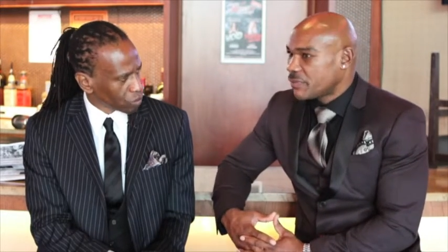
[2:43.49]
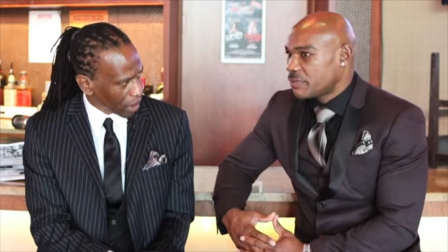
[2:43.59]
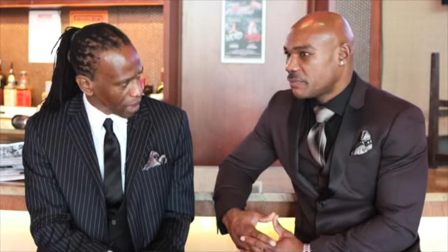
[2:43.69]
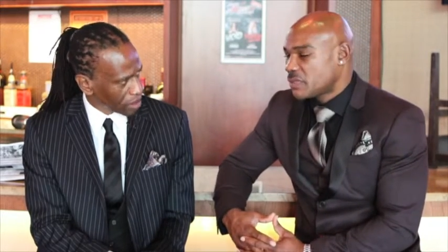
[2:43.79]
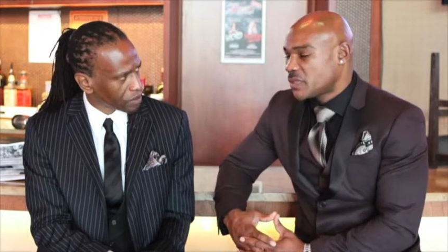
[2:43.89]

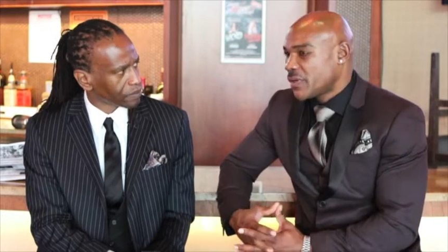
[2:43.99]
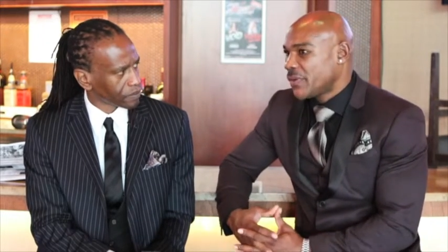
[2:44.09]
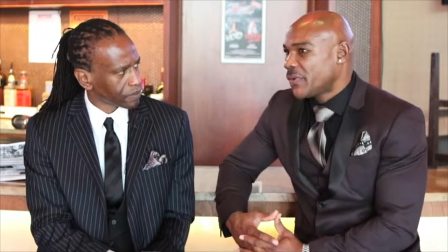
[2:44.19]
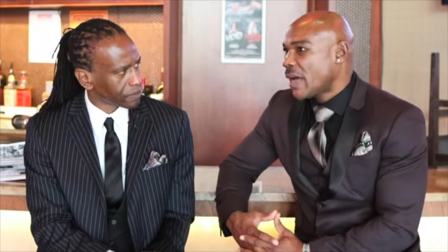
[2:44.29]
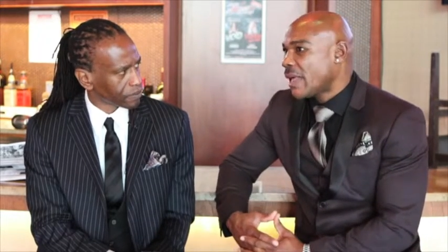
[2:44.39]
Speaker 1: Right.
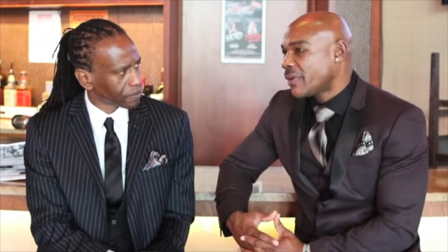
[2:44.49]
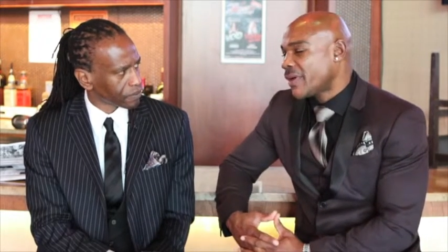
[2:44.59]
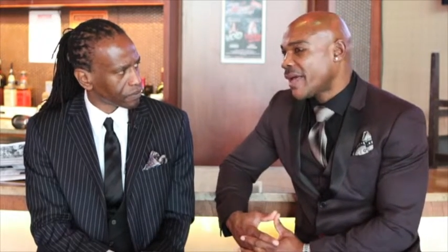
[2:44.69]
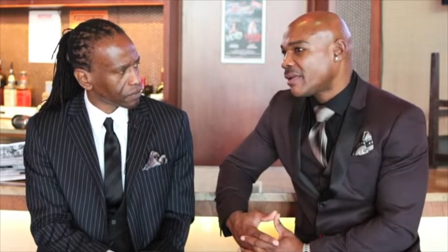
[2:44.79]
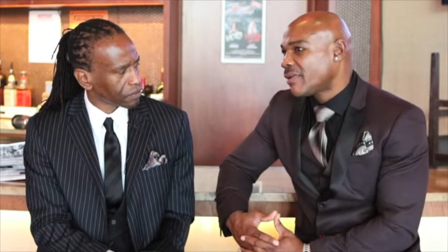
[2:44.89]
So I, le-
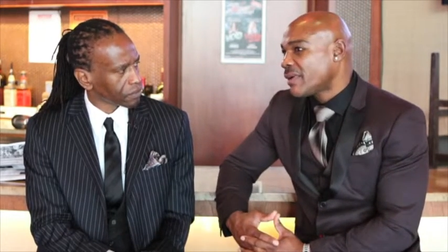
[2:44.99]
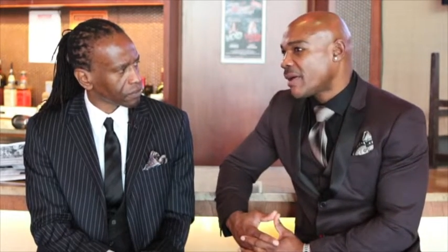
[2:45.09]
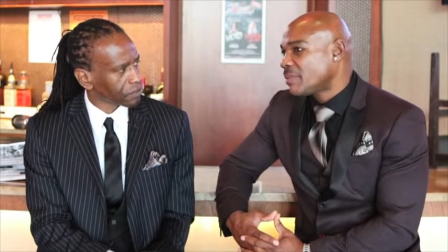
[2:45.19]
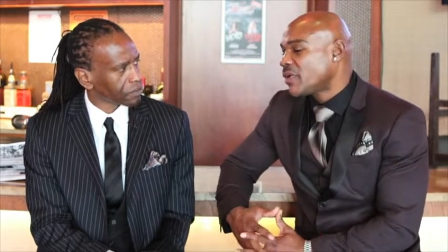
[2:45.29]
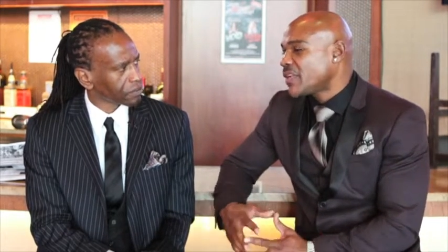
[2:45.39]
I learn
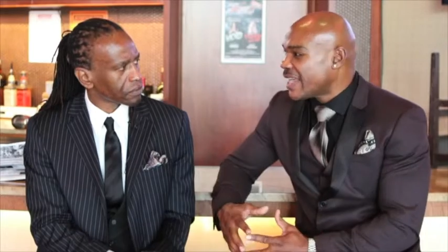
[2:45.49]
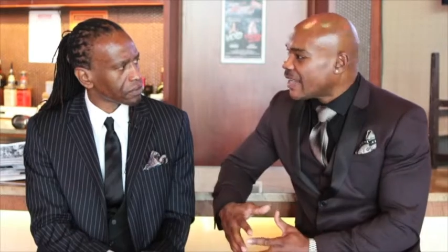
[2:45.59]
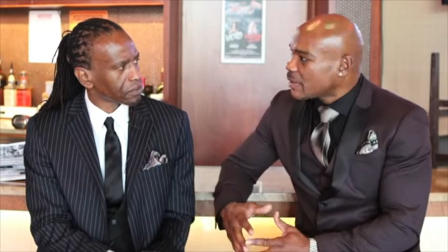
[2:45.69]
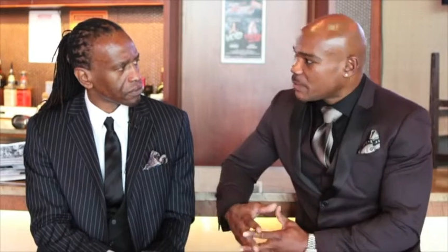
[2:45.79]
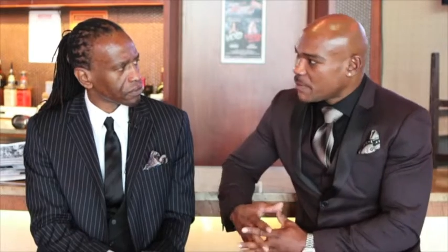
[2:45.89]
I'm learning
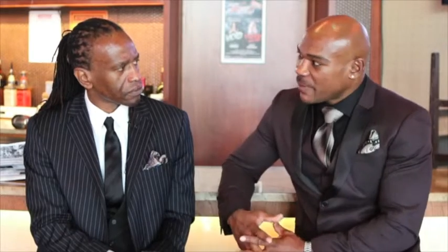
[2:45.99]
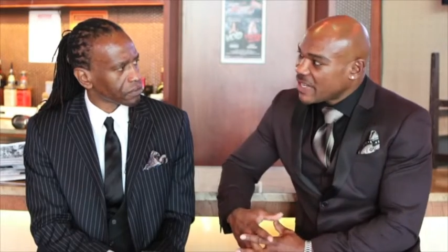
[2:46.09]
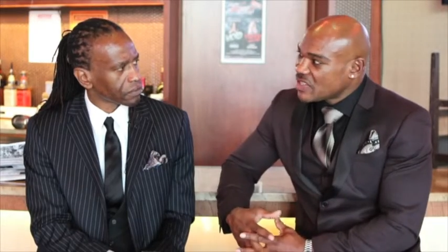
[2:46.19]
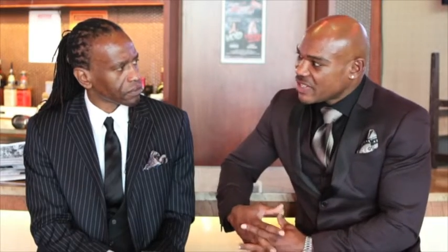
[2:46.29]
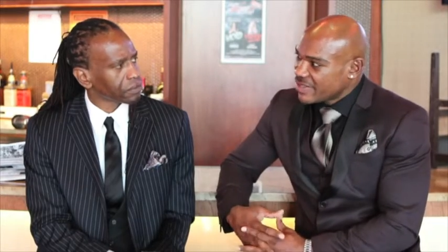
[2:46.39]
how to be
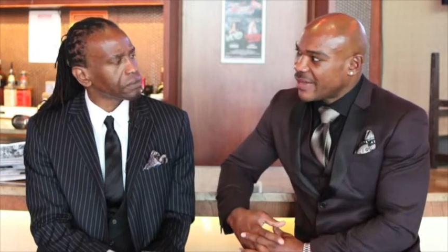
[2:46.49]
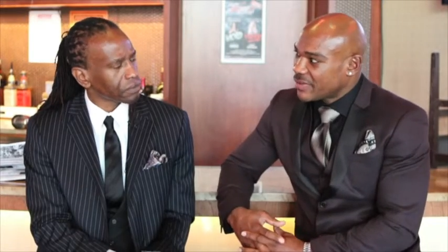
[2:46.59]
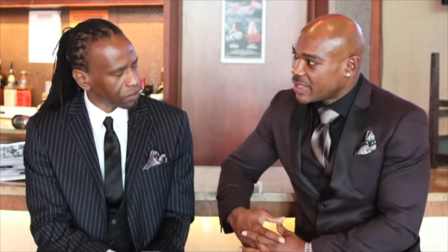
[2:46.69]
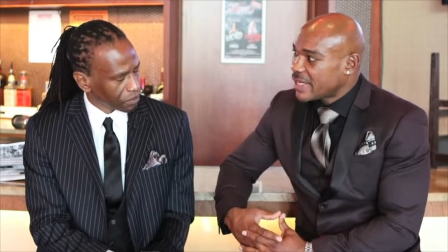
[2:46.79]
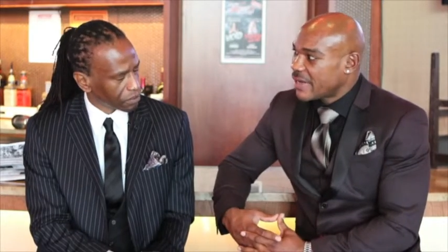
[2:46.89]
patient now
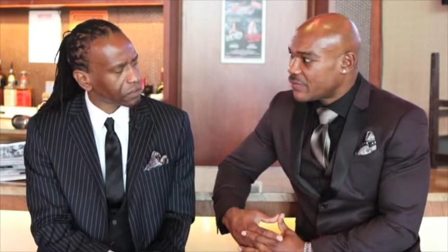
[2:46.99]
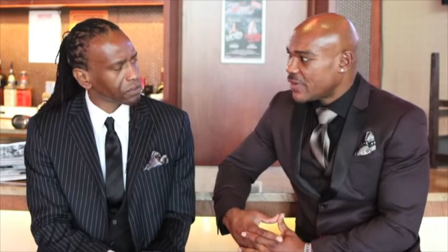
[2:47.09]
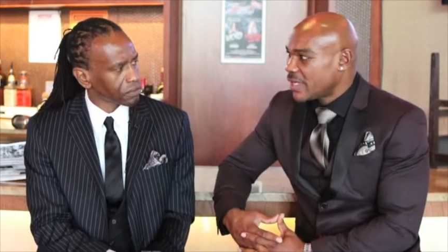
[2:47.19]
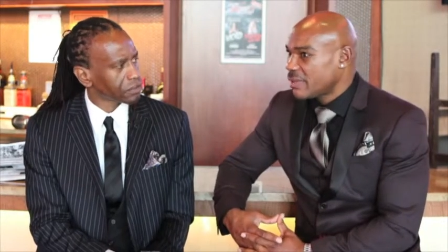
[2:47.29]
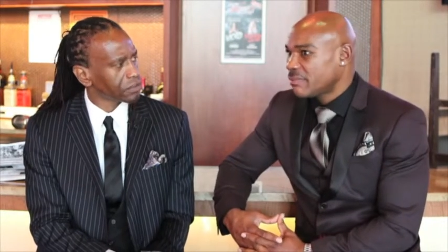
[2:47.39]
mm-hmm. in that
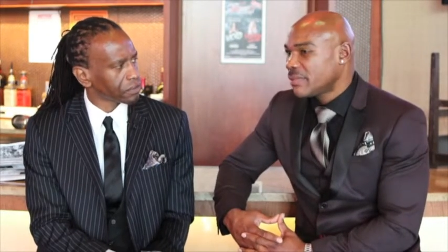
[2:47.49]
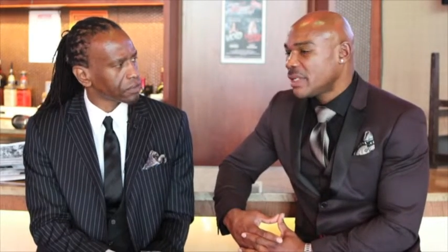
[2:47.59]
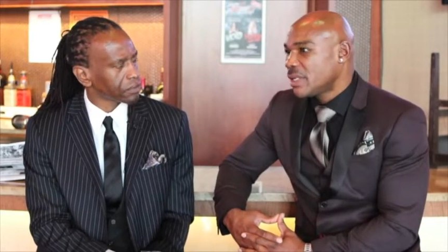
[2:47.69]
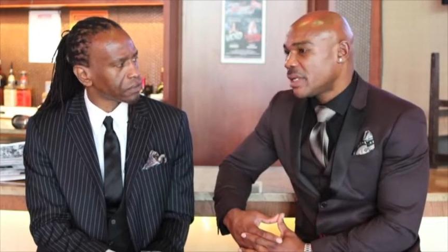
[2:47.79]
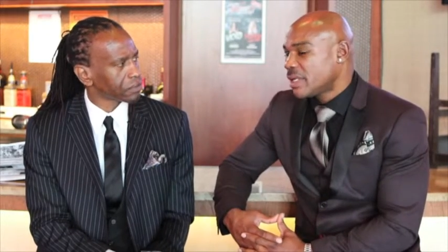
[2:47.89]
ring,
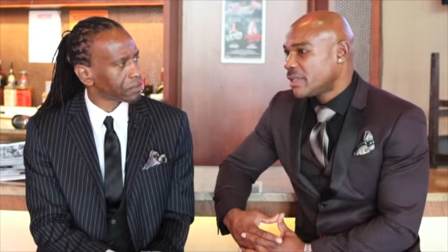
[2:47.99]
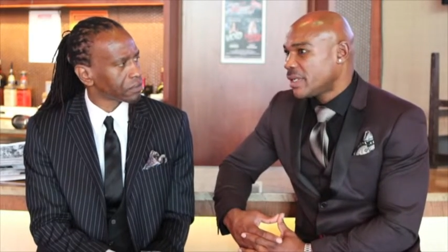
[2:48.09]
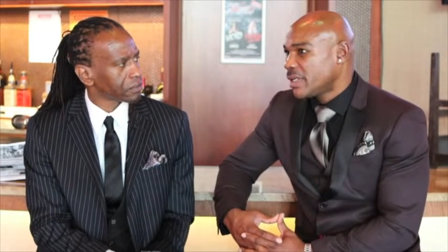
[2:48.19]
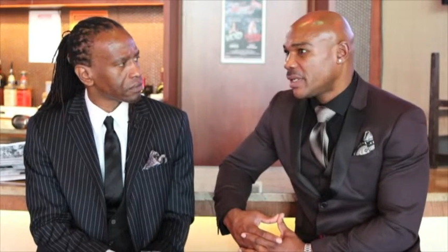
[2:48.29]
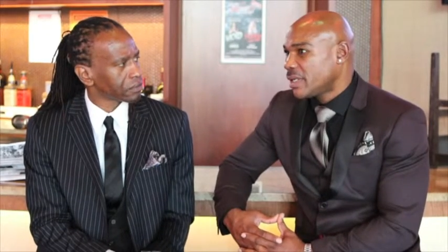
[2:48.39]
mm-hmm. and,
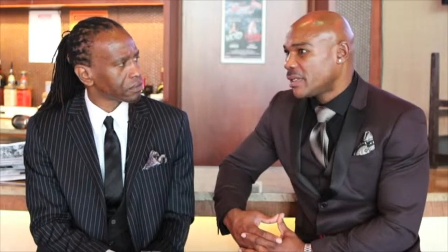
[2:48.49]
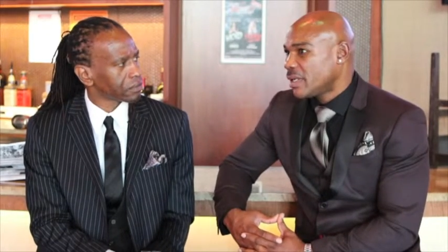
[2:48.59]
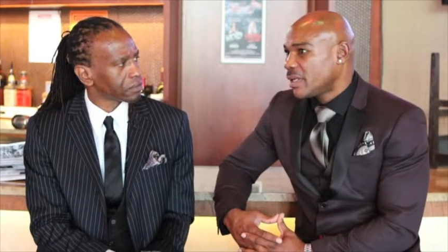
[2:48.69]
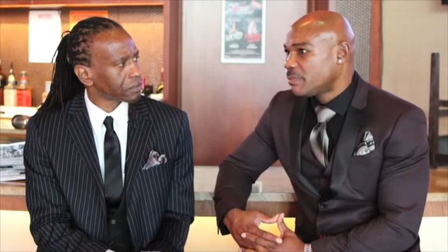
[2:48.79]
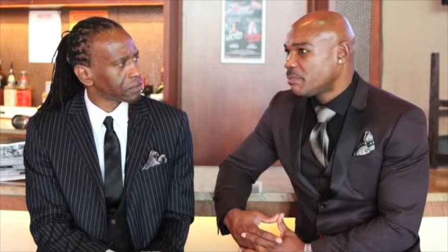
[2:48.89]
and and
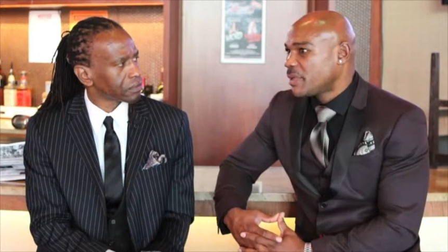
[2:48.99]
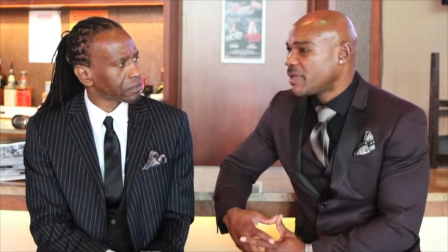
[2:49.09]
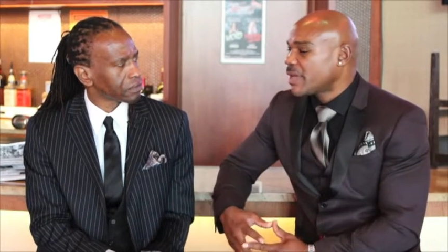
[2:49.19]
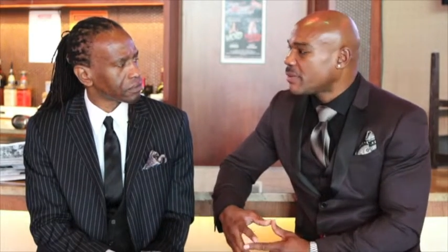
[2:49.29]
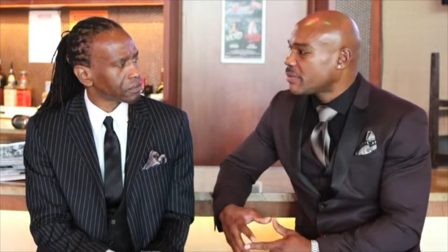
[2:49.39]
and be